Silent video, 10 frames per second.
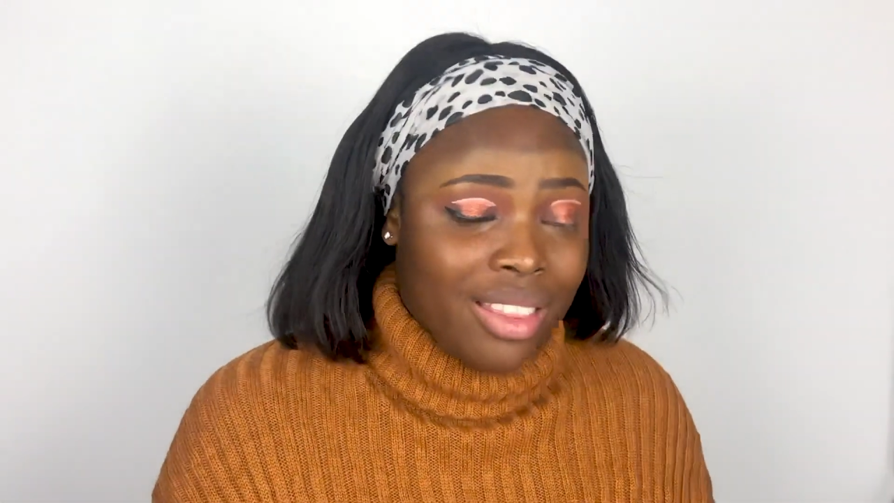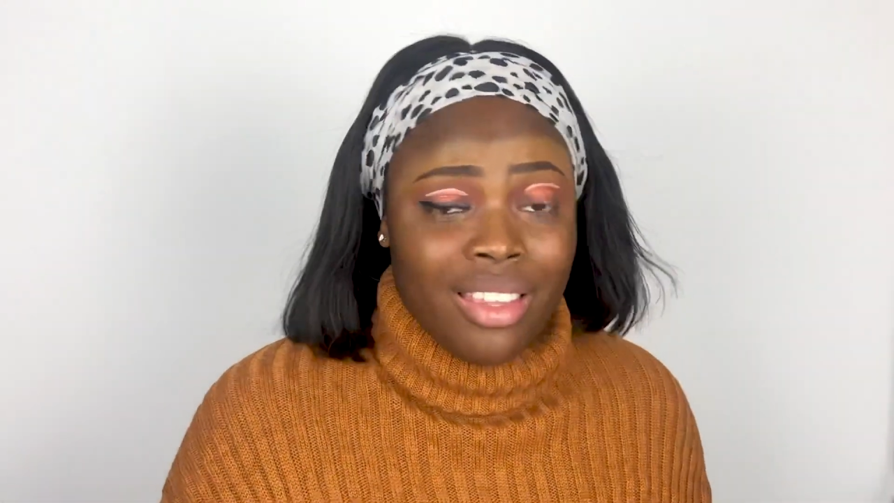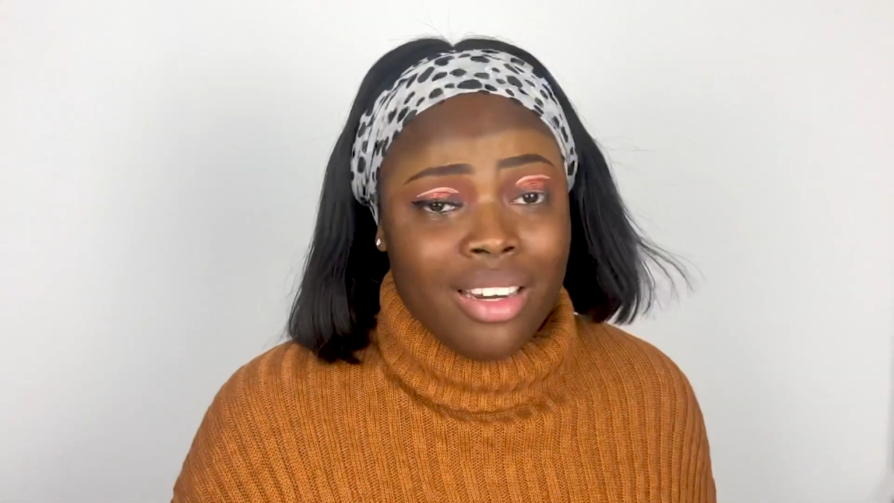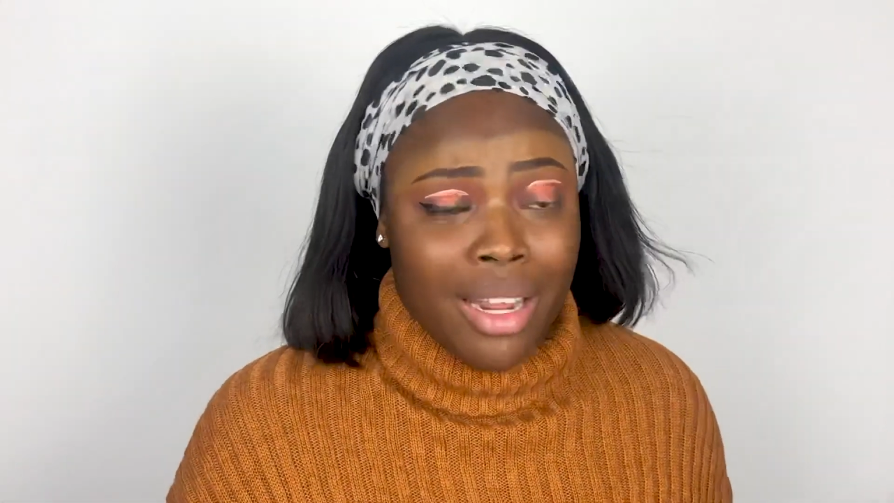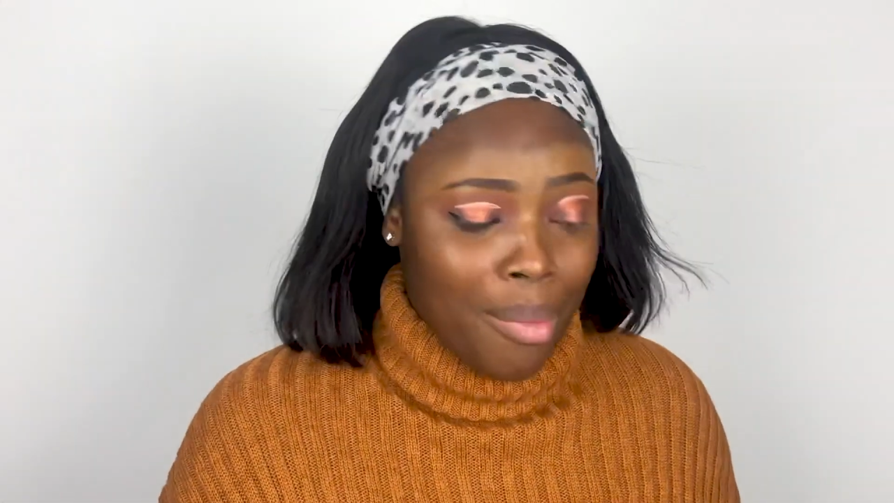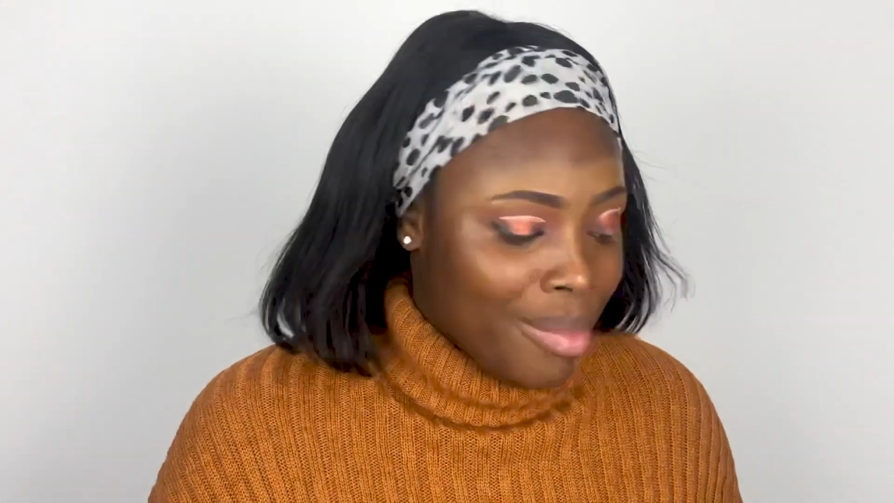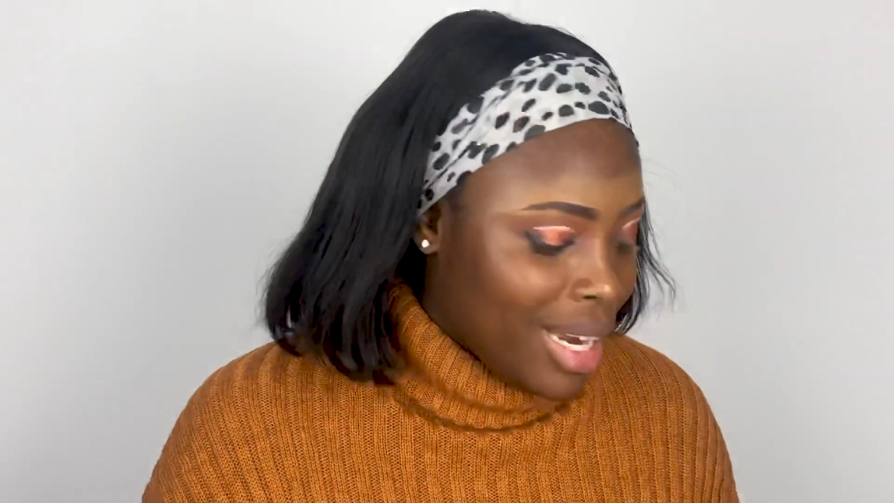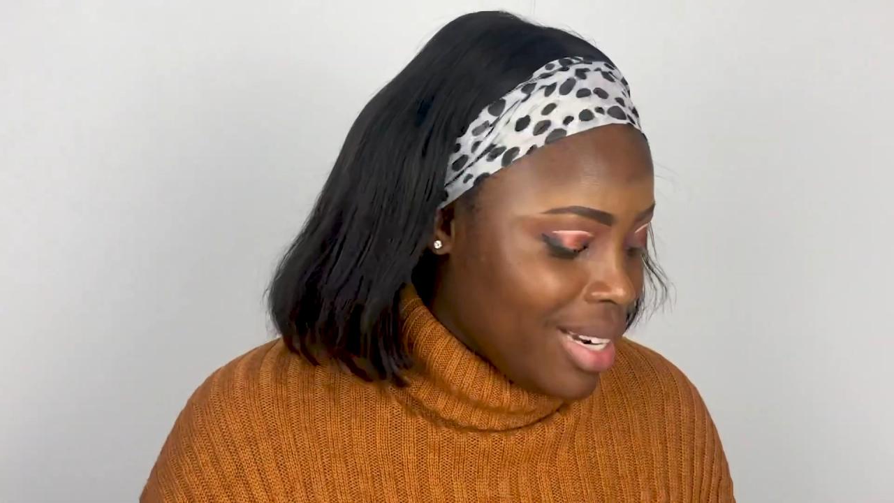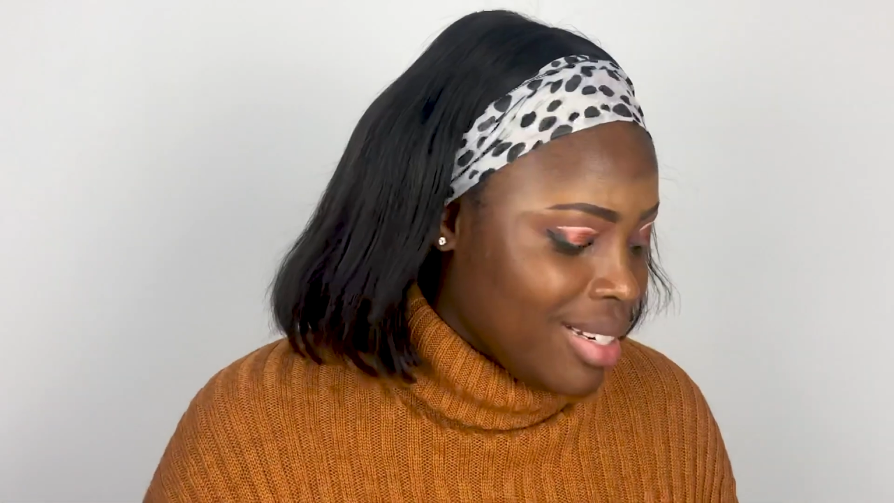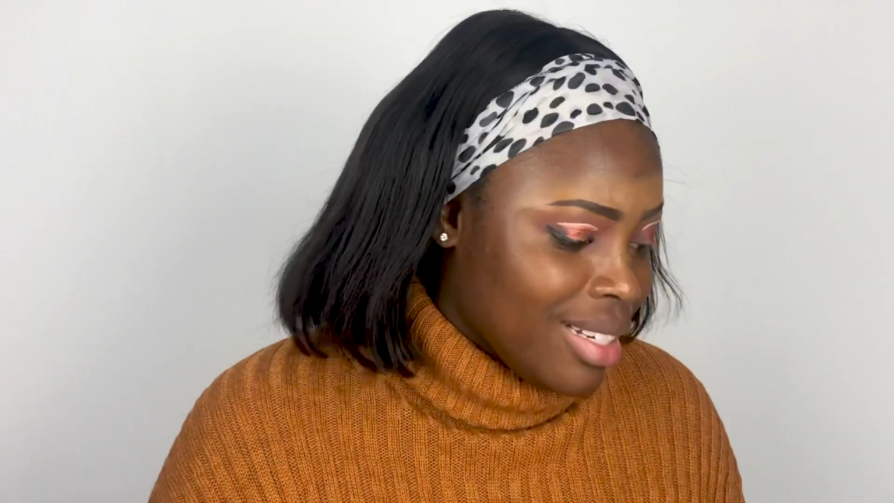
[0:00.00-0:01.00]
thing then
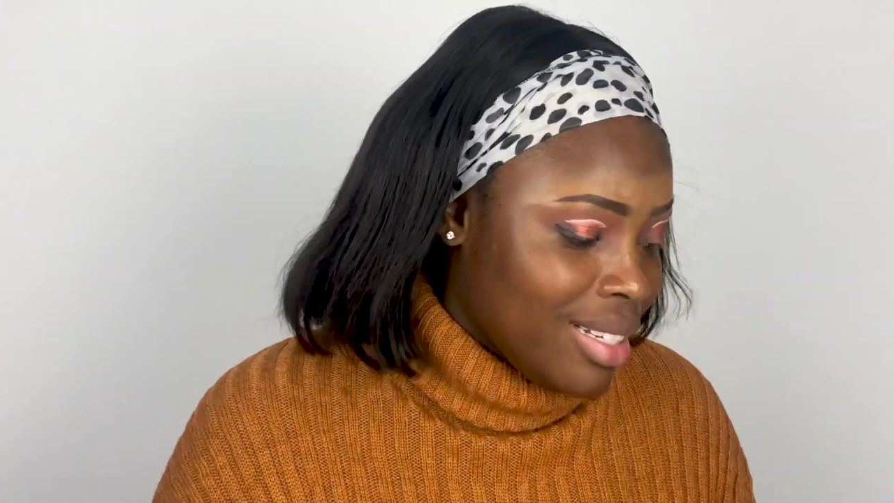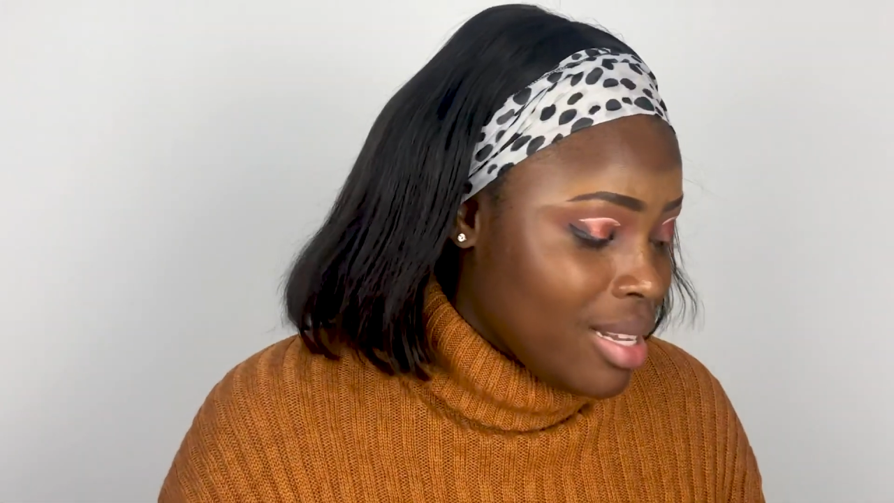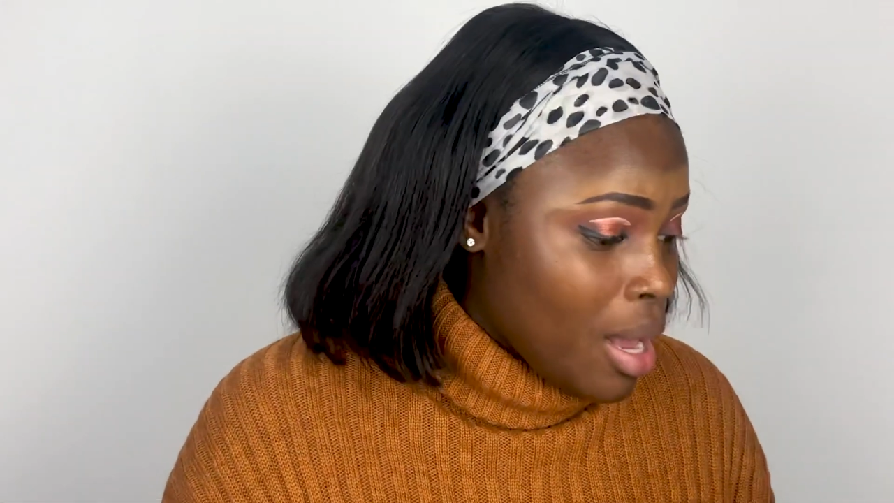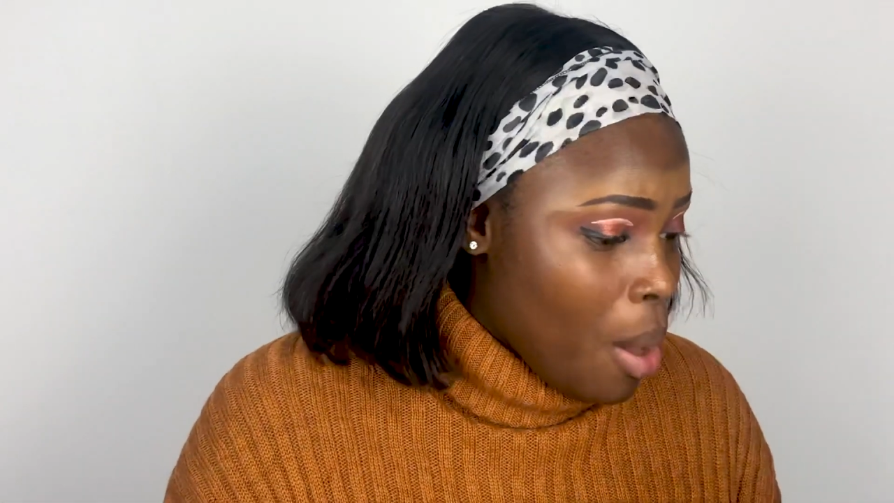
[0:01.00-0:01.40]
blend it,